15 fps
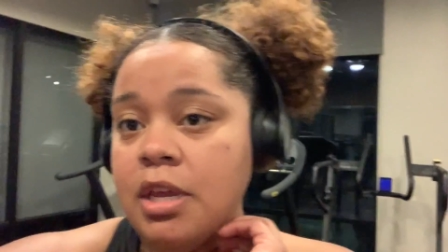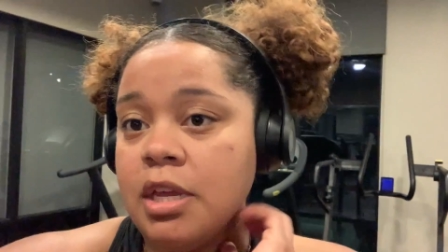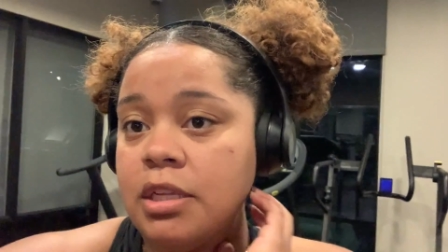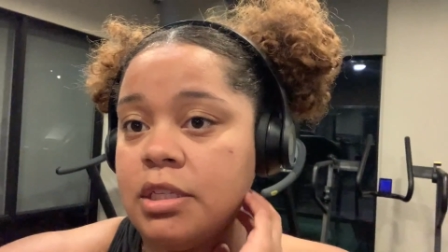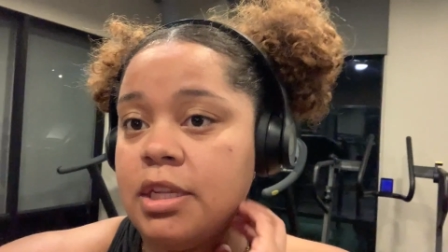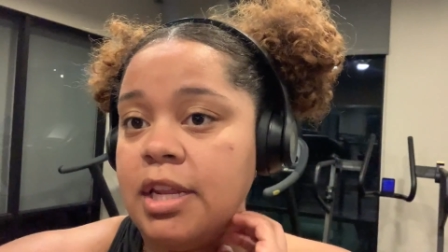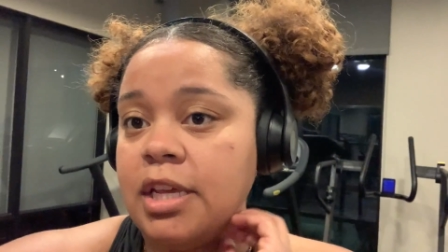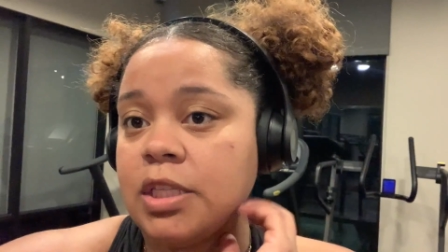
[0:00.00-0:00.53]

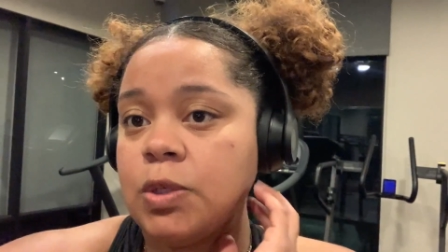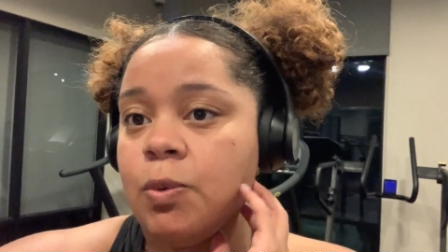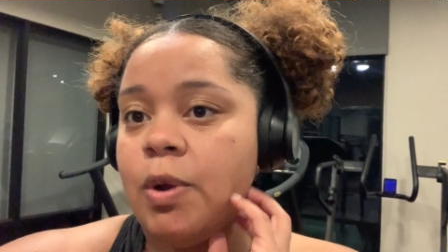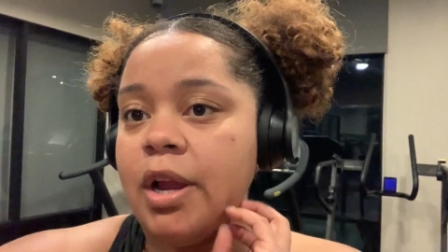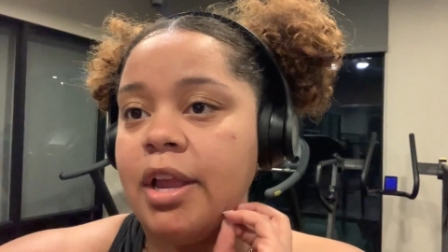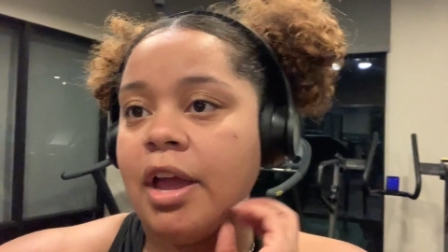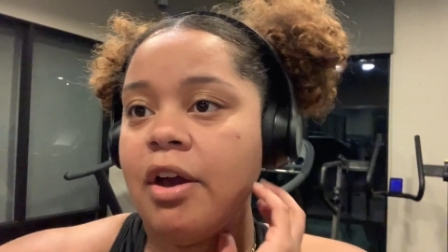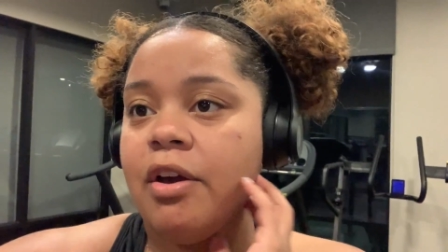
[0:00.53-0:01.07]
today's
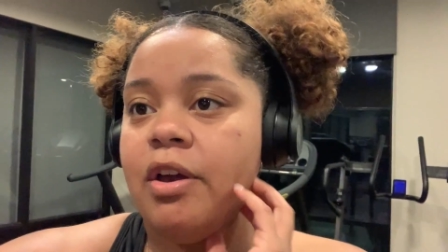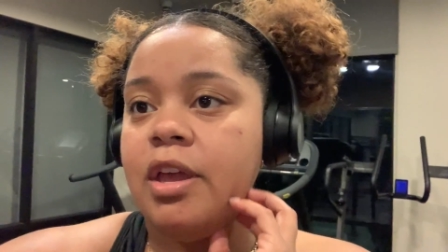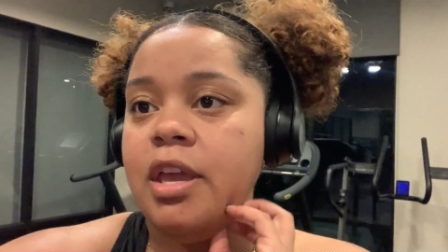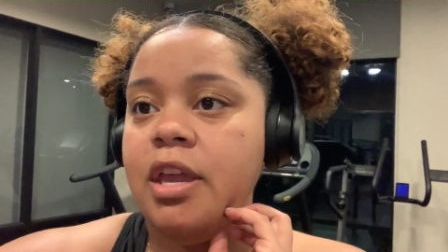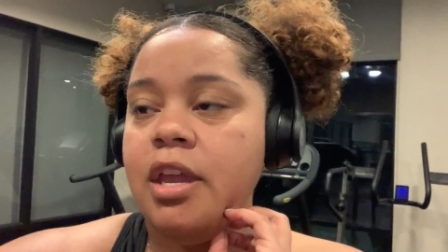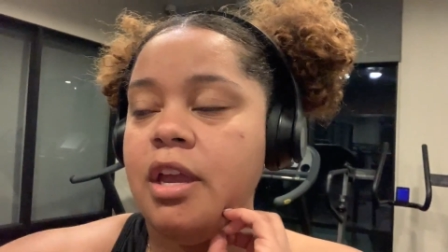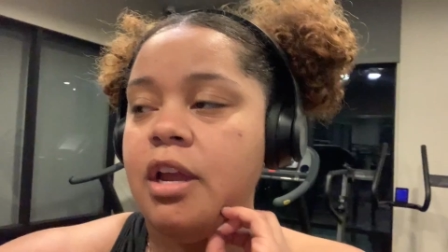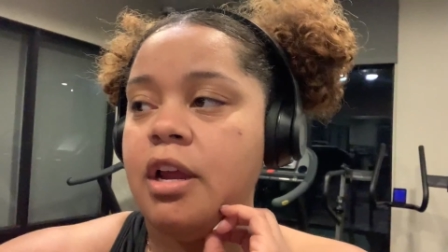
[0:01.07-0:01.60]
workout
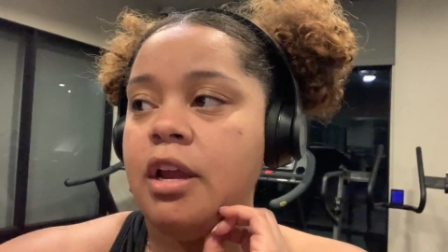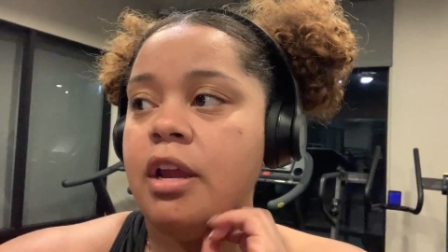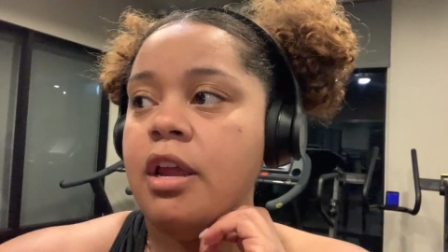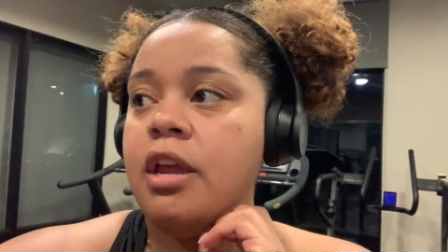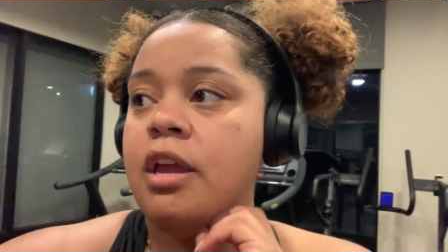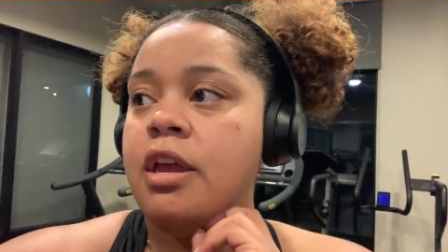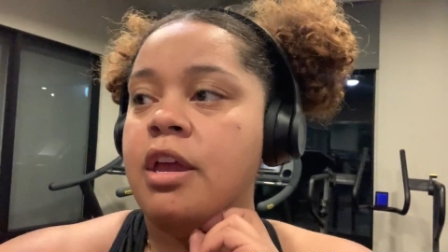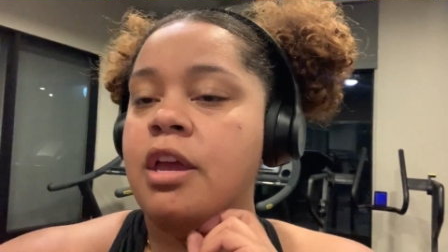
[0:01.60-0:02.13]
here,
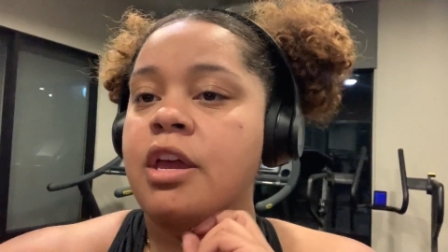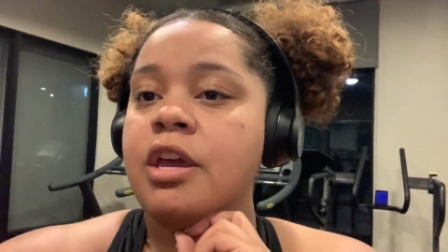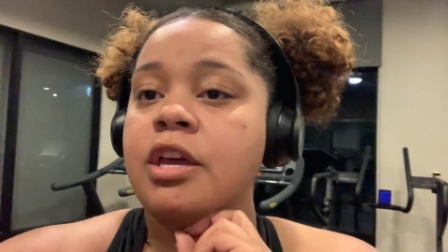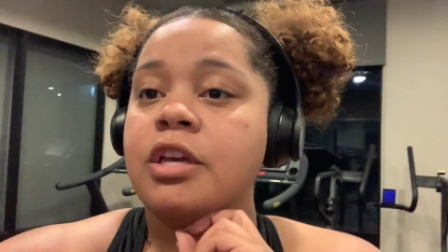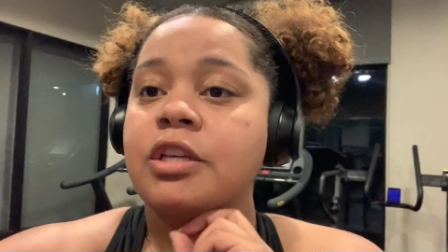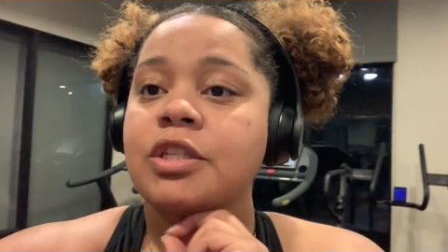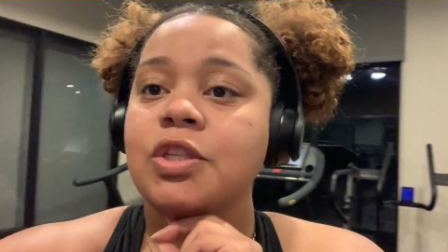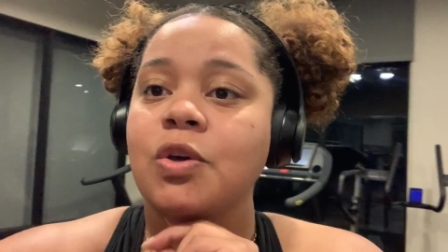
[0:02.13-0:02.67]

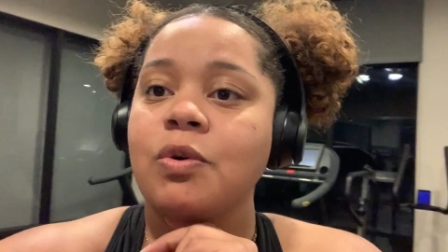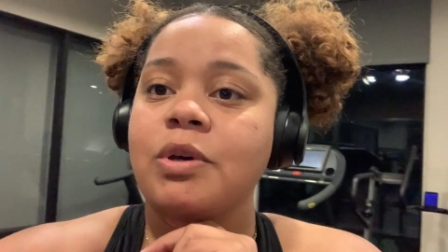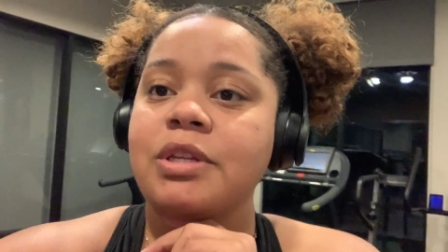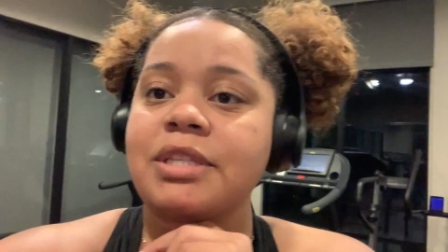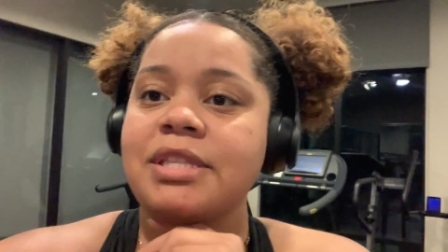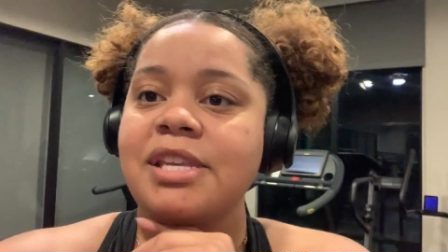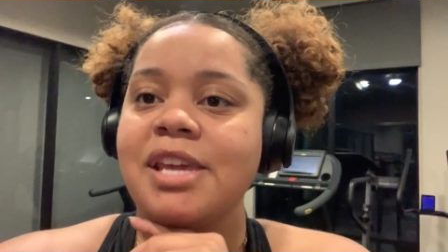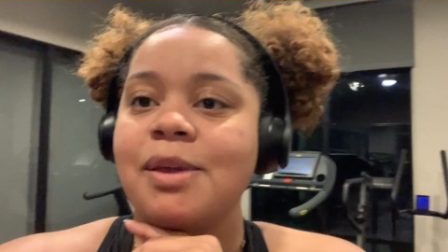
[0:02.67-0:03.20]
so we'll
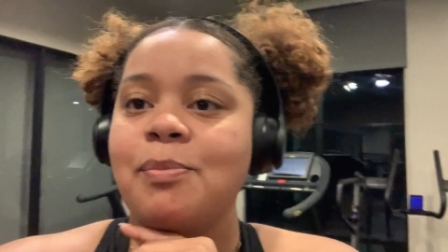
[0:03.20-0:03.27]
see.